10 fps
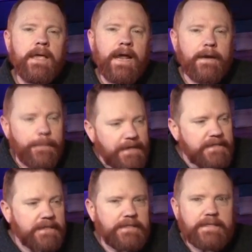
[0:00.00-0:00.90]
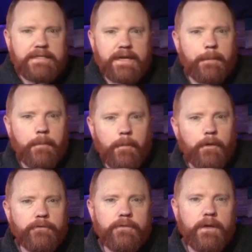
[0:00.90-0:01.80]
and he basically sees a couple
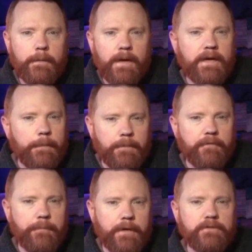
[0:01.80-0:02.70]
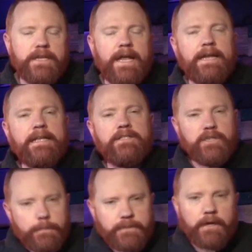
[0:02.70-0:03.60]
of boats, and he
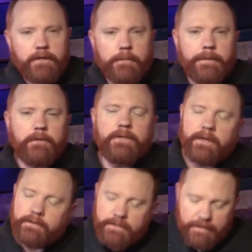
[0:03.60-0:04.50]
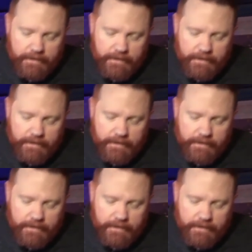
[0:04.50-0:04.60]
jumps onto the boat. Now,